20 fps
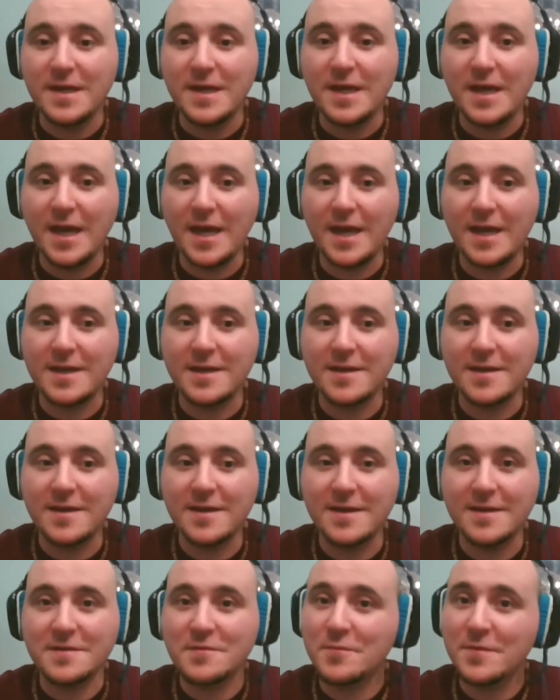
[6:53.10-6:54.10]
And
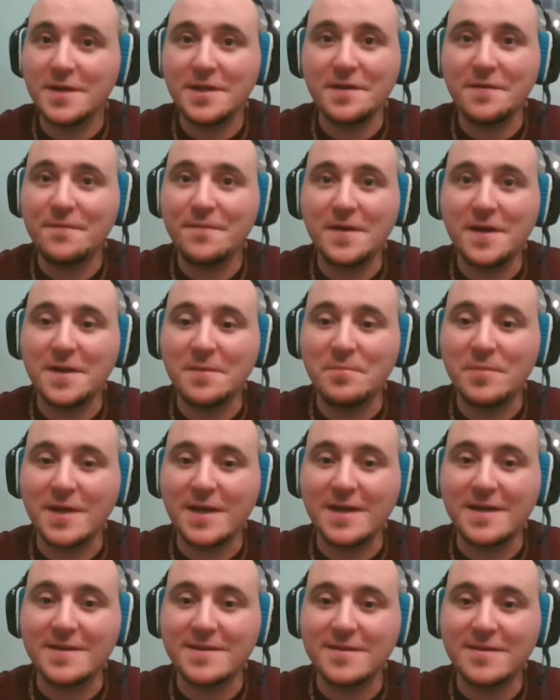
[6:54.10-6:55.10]
it's really fun
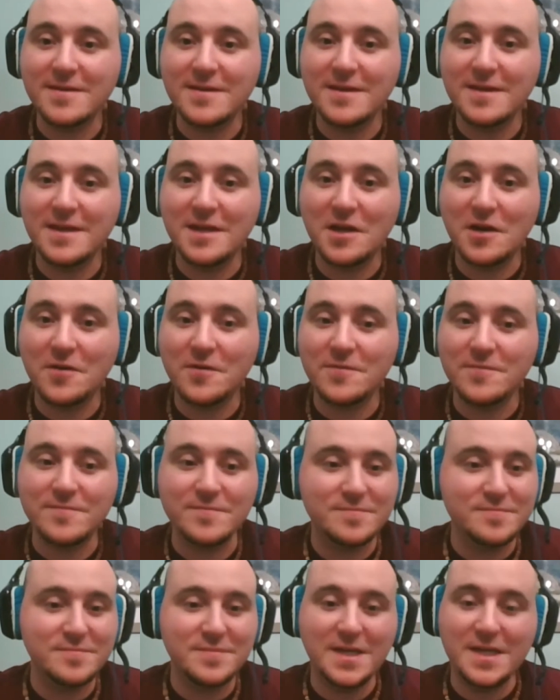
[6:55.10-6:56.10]
because,
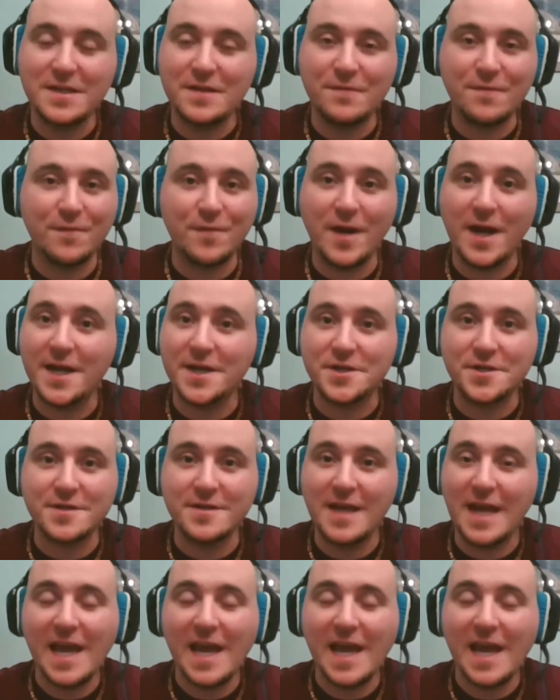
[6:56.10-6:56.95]
it's fresh.